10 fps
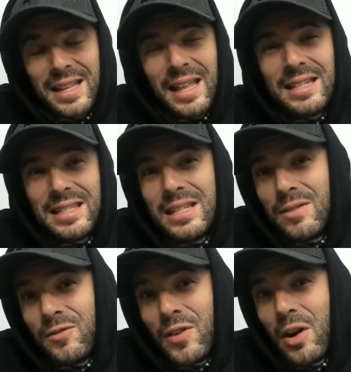That's that's
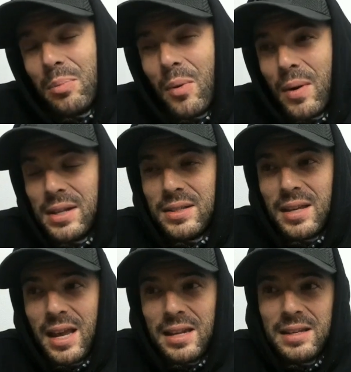a fair point,
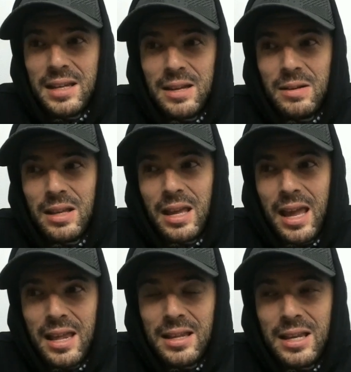and he,
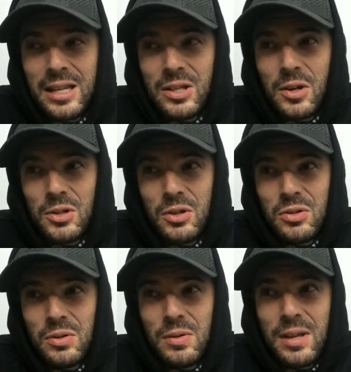and it's also
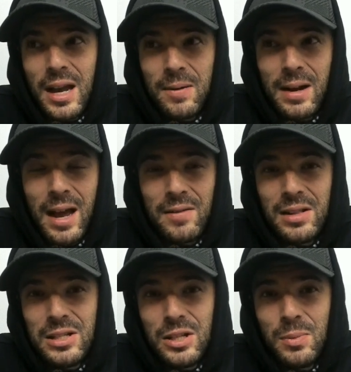true that I would have
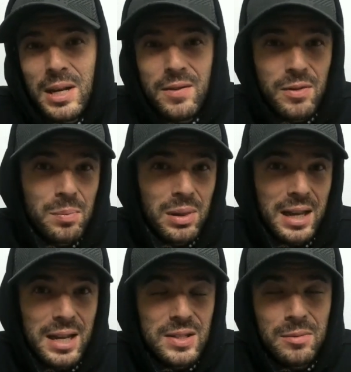at least three different
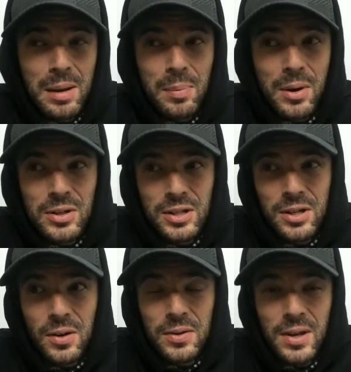blades on my
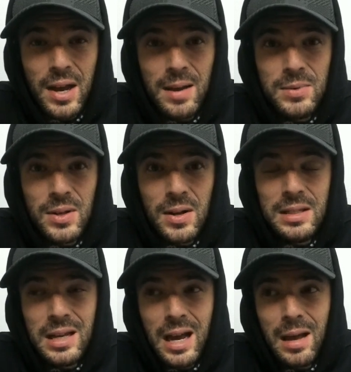person at all times,
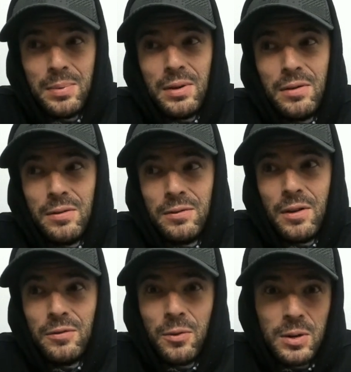on top of
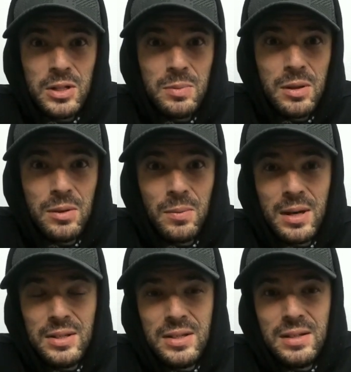a 40 Smith and
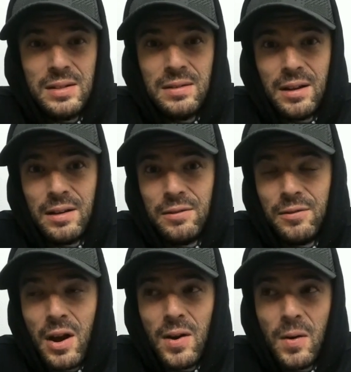Wesson uh,
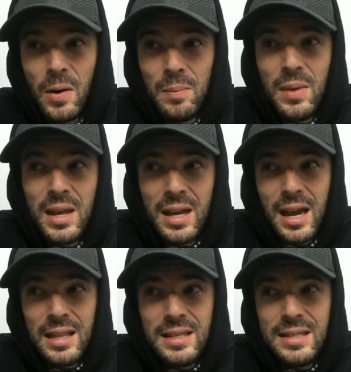firearm
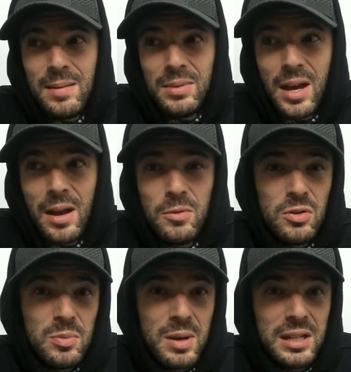at the same time,
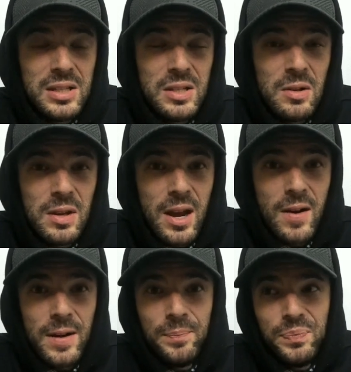which was my concealed
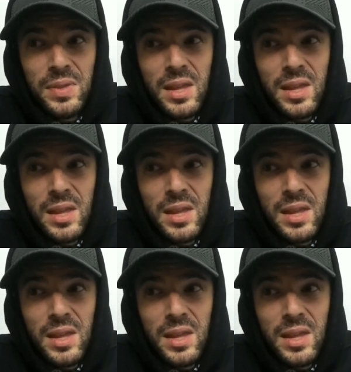carry.